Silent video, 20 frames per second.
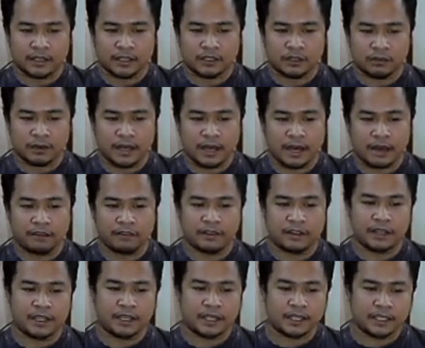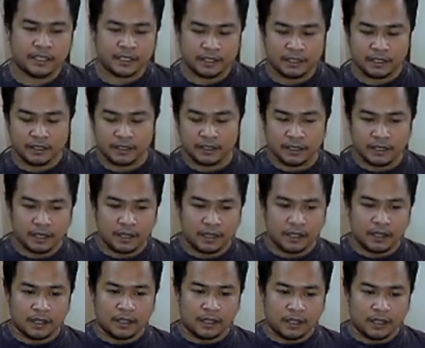So we have glacial
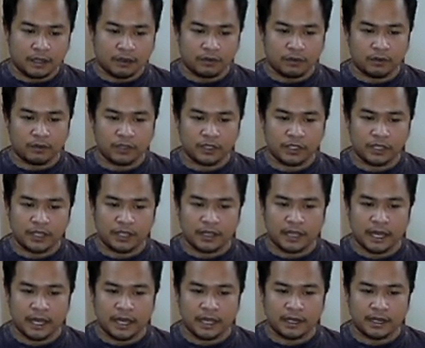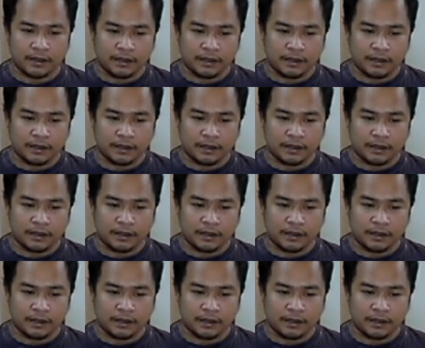erosion like